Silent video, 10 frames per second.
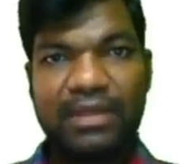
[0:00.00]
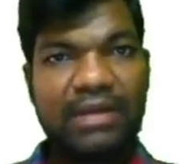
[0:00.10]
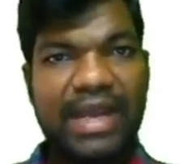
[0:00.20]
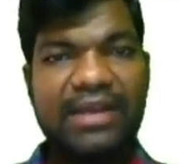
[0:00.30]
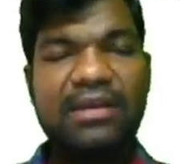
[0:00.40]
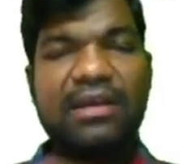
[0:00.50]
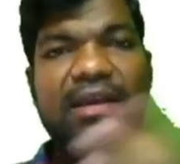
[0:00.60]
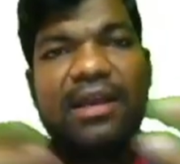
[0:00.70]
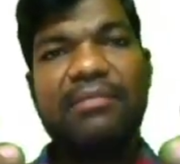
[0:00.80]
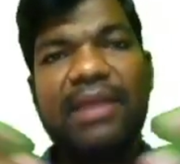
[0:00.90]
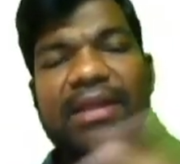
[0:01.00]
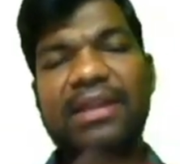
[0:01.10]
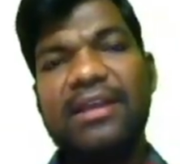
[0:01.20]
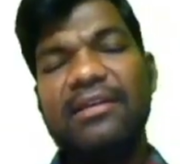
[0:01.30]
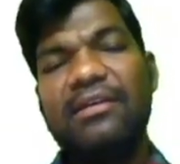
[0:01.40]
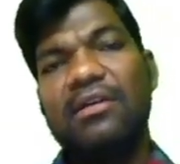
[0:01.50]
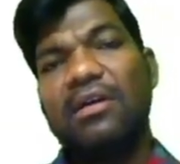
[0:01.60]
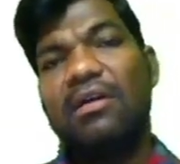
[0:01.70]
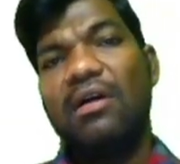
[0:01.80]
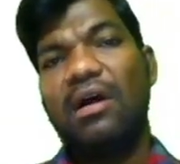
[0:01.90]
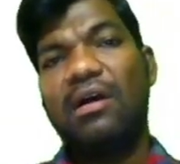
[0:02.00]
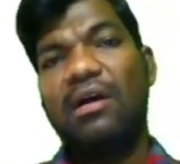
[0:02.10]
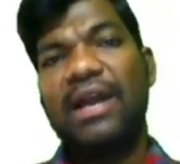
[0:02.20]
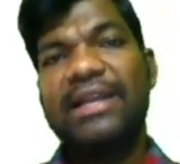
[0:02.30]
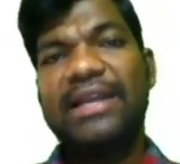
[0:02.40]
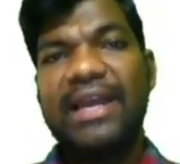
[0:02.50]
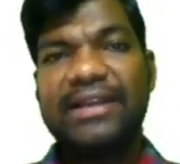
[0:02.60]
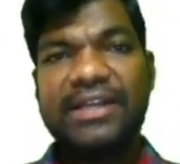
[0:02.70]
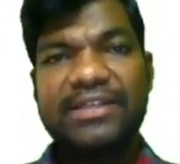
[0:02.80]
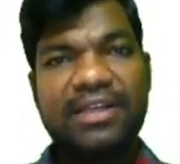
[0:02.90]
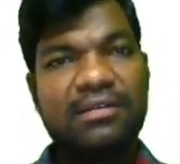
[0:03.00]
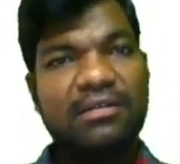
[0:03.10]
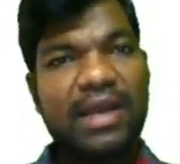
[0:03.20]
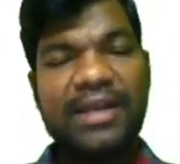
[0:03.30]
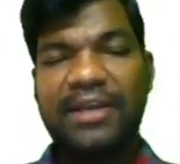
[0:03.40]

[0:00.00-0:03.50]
Right here mainly concatenation and